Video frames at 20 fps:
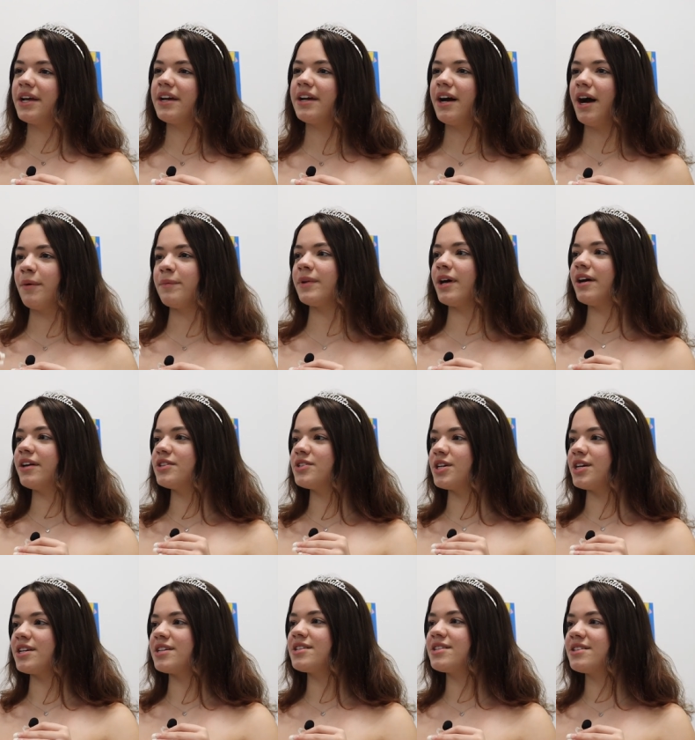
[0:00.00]
like I'm not
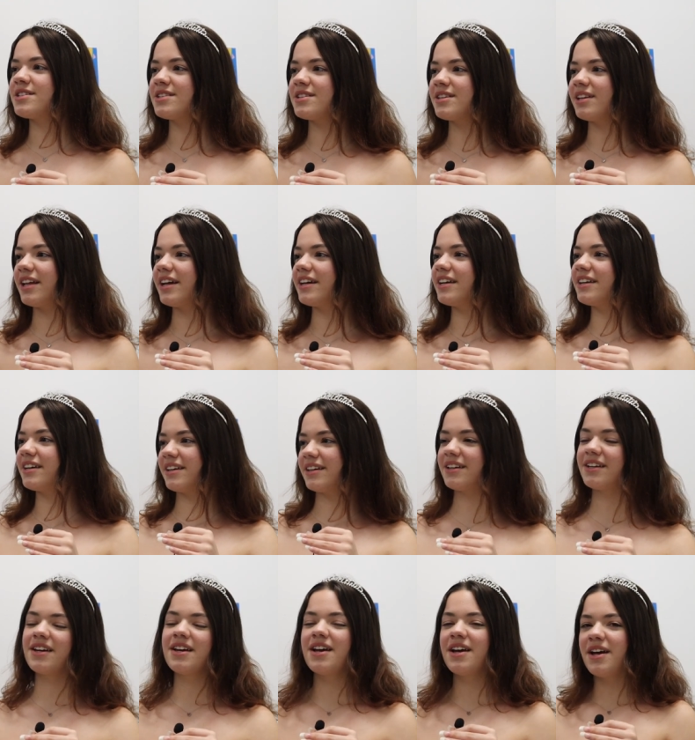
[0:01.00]
just
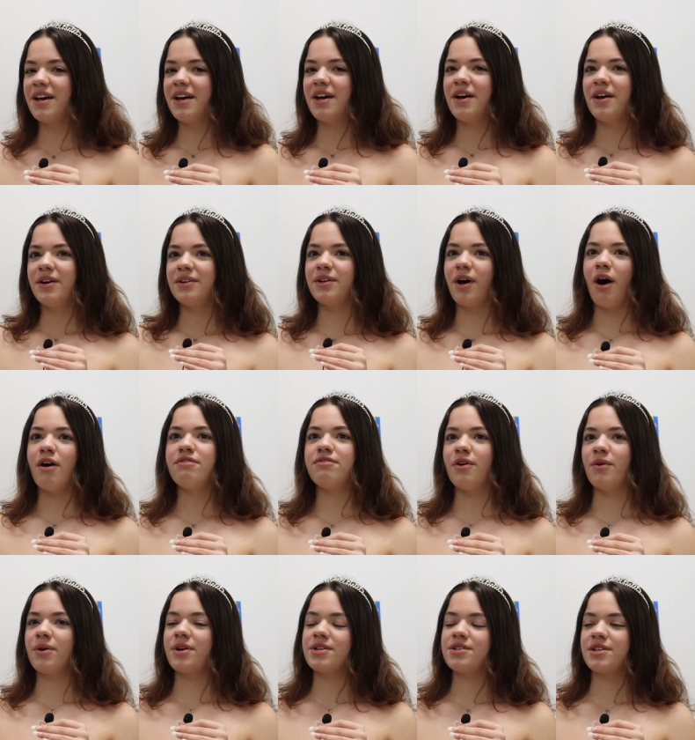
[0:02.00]
like not
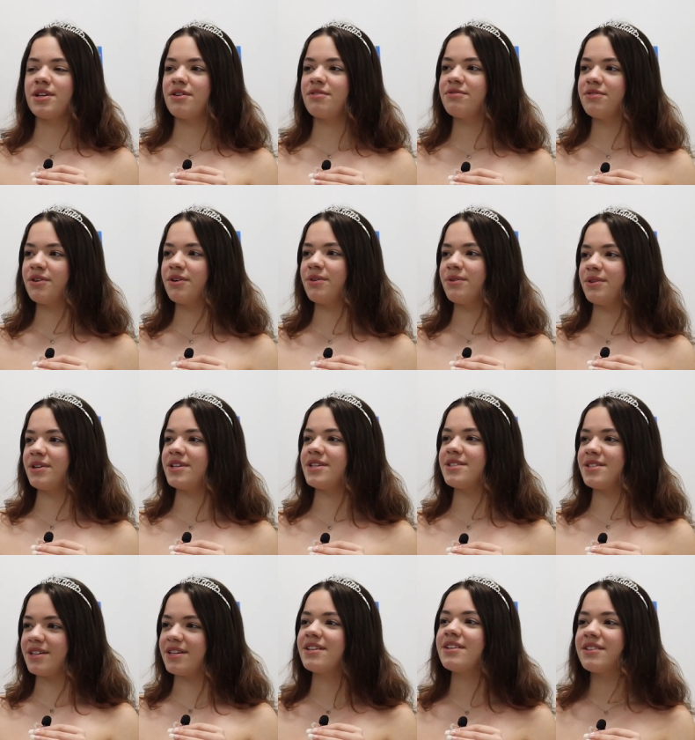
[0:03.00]
focusing for a
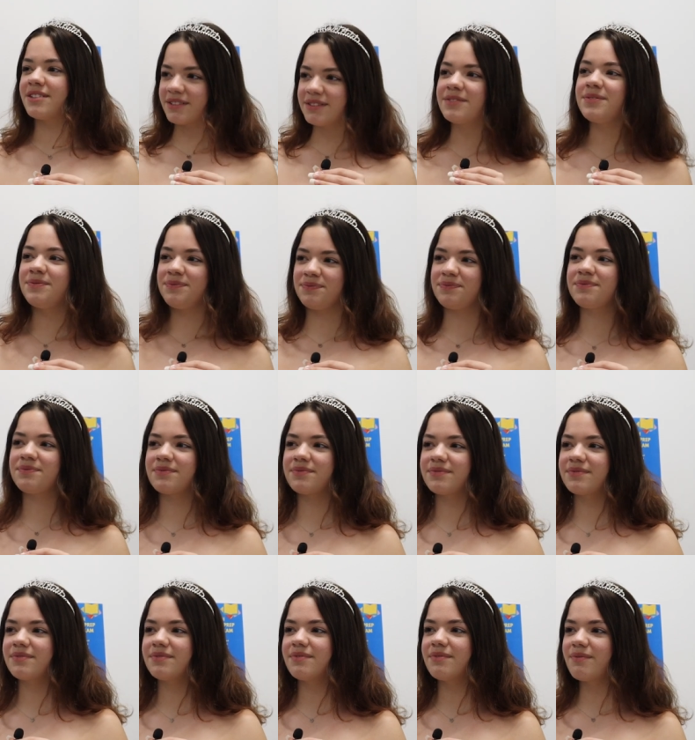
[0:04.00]
reason.
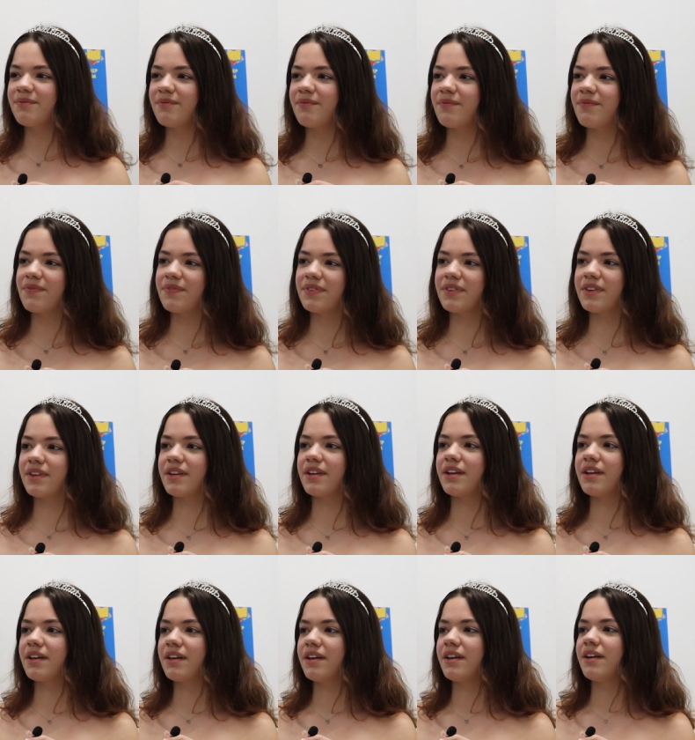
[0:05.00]
What's one teacher you'd like
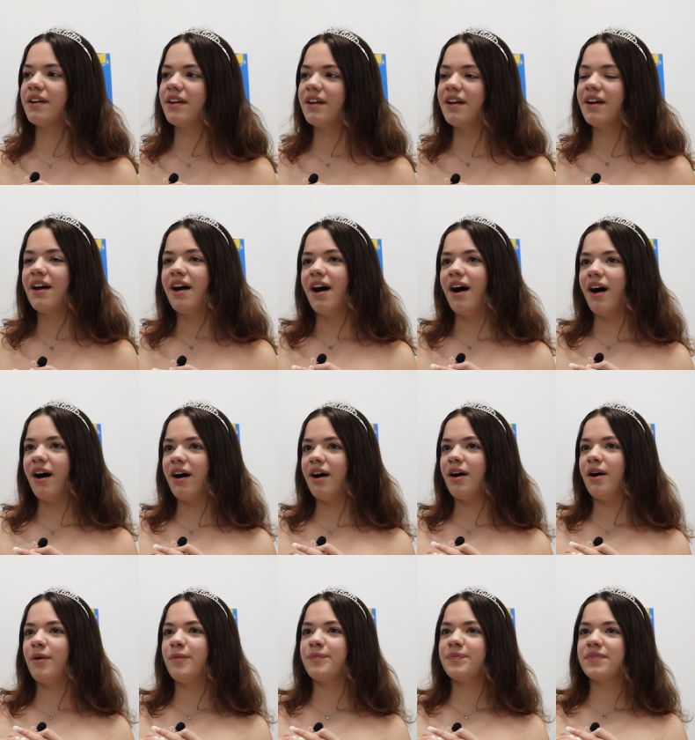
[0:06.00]
to shout out?
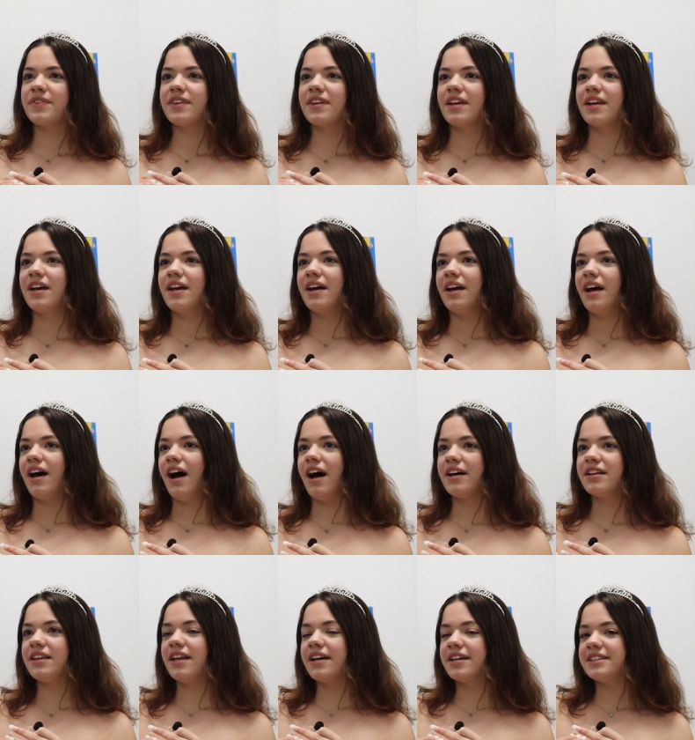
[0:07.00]
Um,
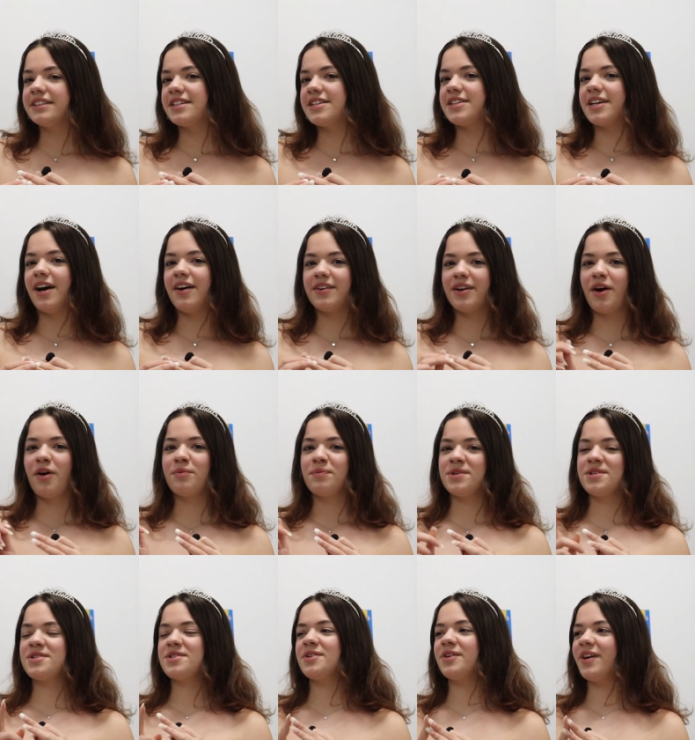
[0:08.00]
I'd like to shout out
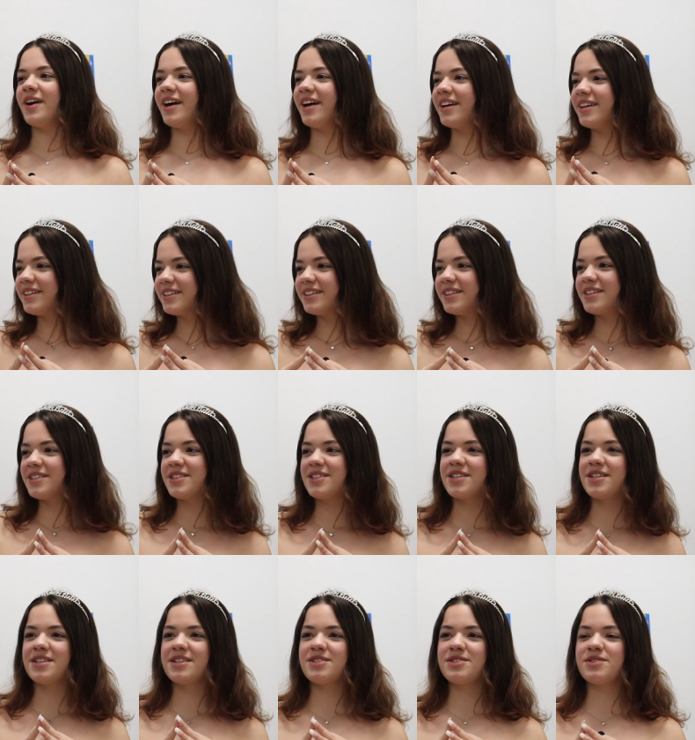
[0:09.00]
Ms. Gray.
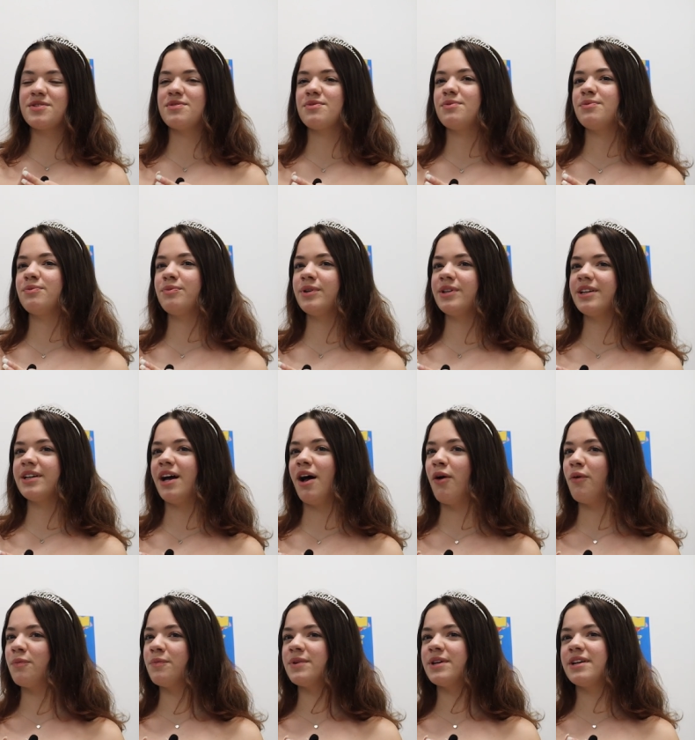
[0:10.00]
She's really
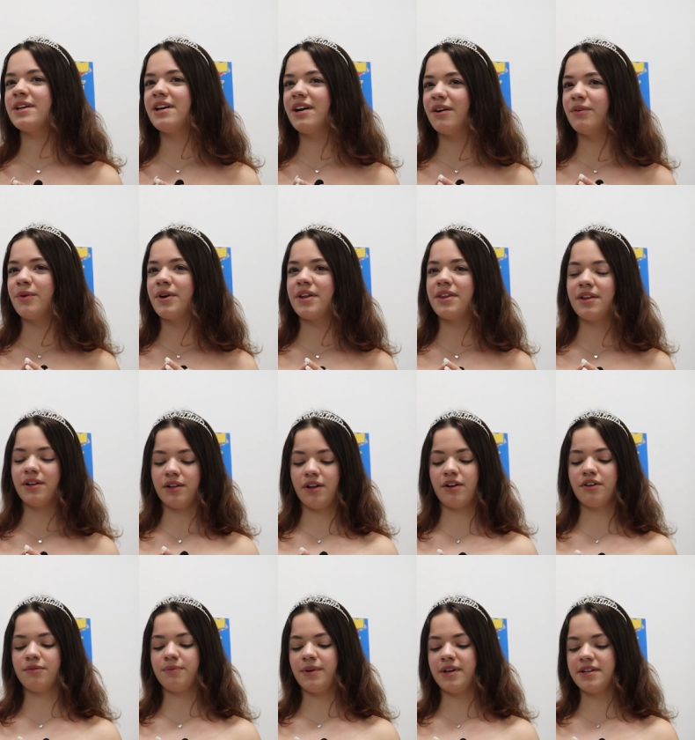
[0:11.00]
helped me with a
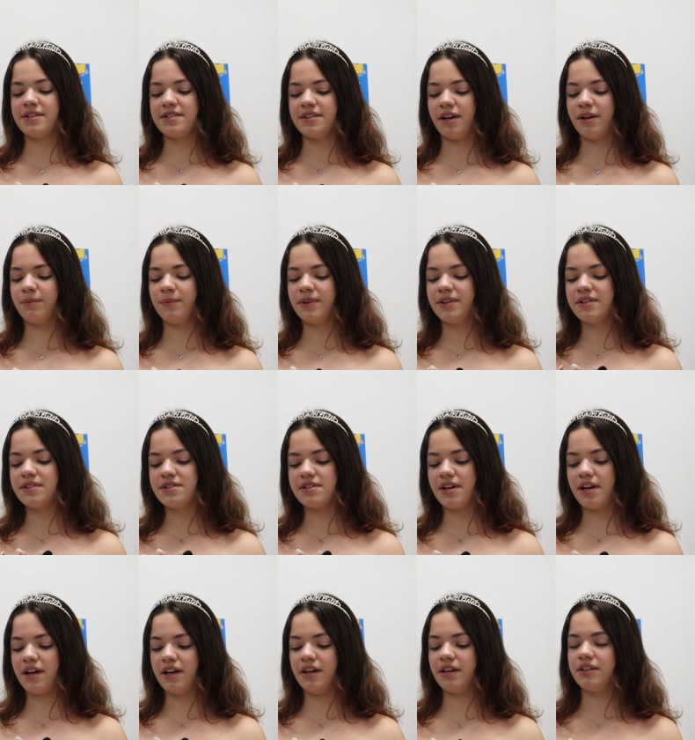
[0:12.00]
lot of my
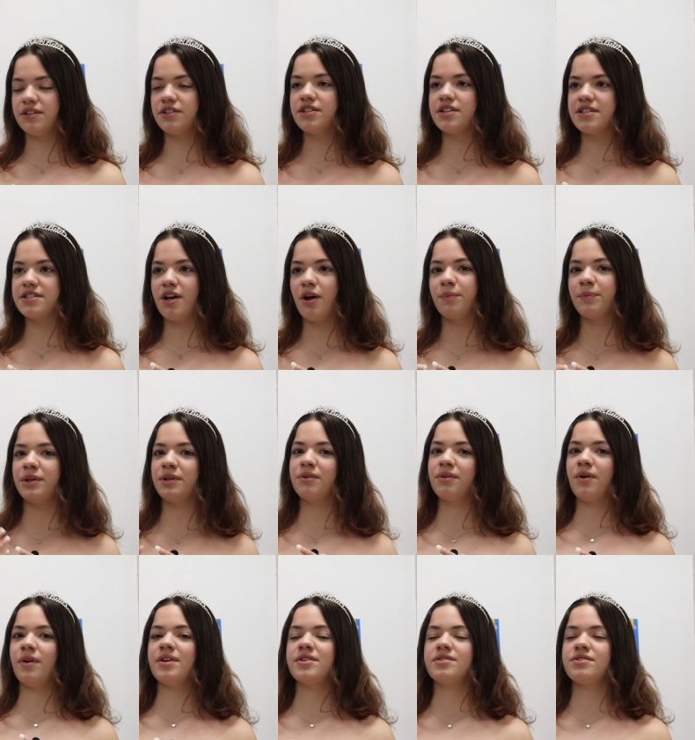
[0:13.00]
assignments and she's helped me
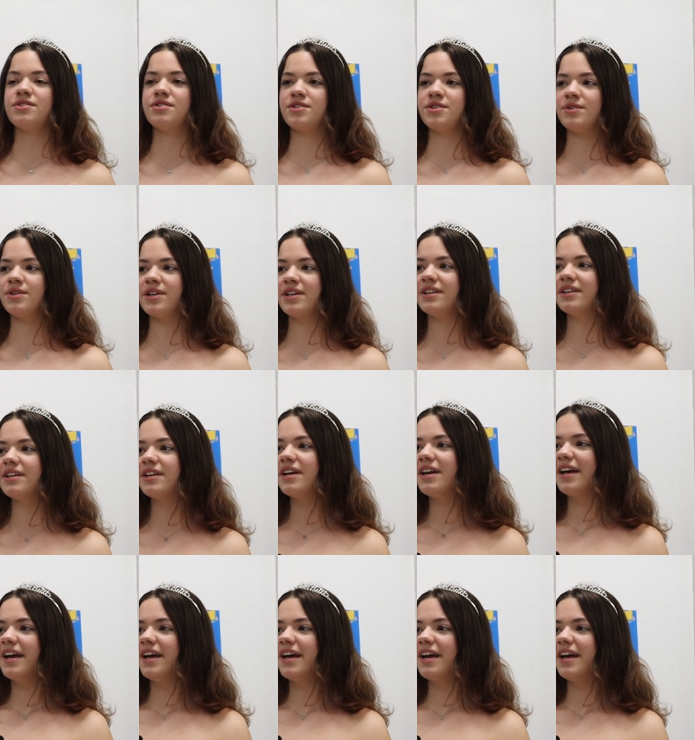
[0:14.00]
grow as a student